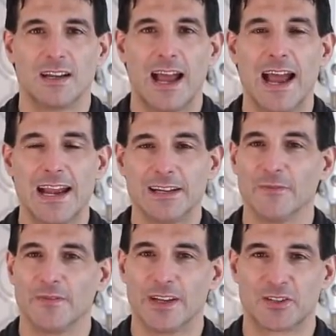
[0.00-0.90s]
Hey,
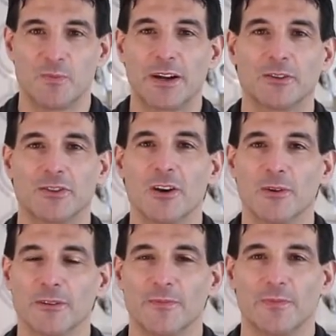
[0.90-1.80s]
it's Michael
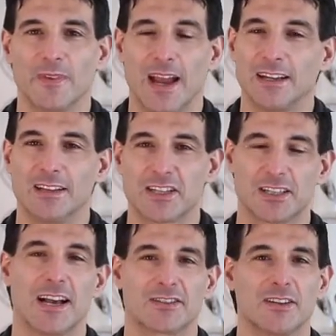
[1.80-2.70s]
Dermer, and in this
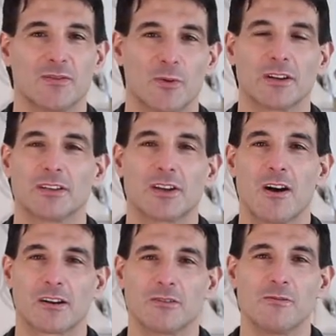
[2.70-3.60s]
lesson, we're going to
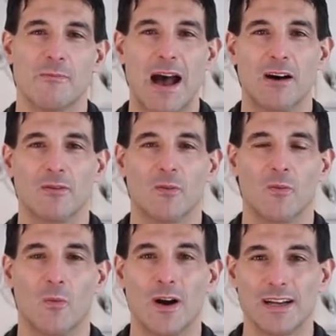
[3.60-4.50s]
talk to you about
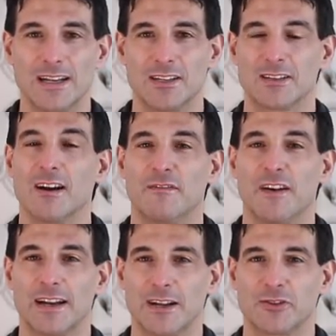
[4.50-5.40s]
what is a
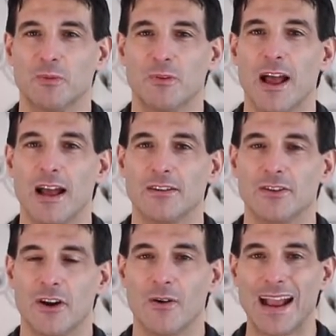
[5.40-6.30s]
financial plan.
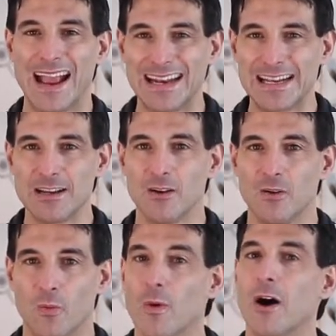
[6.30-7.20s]
You know, any
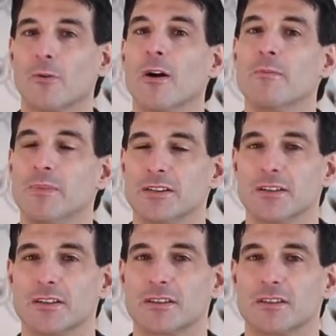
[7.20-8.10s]
well-run
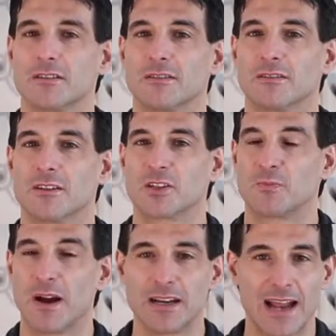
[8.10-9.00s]
business,
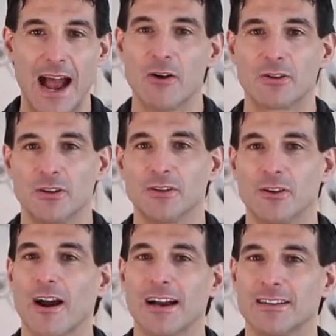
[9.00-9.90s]
despite how good
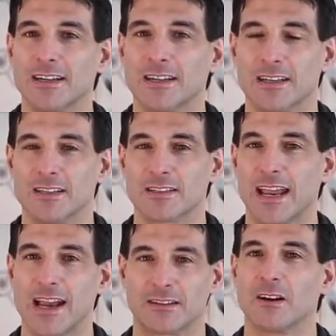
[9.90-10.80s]
your idea is,
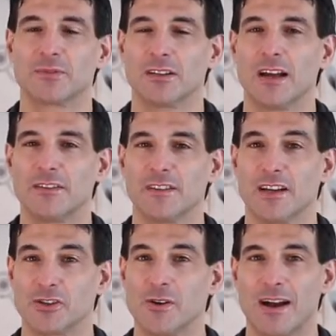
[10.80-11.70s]
can't come to life
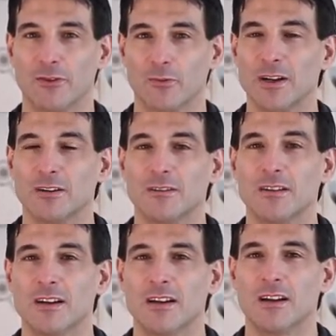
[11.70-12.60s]
unless you have a real
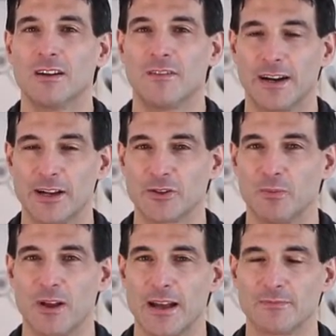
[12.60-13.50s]
financial
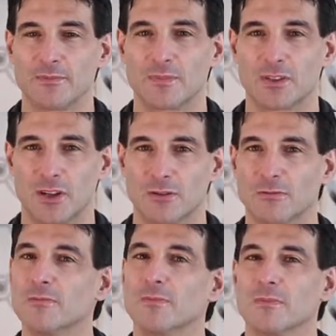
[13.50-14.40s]
plan.
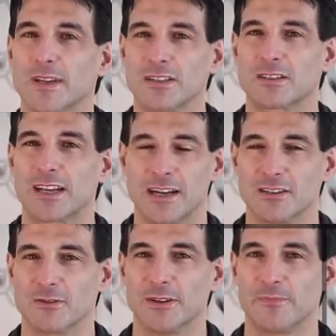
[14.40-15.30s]
So let's get
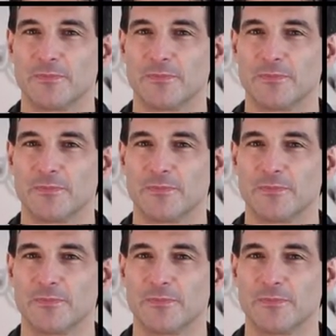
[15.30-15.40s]
into it.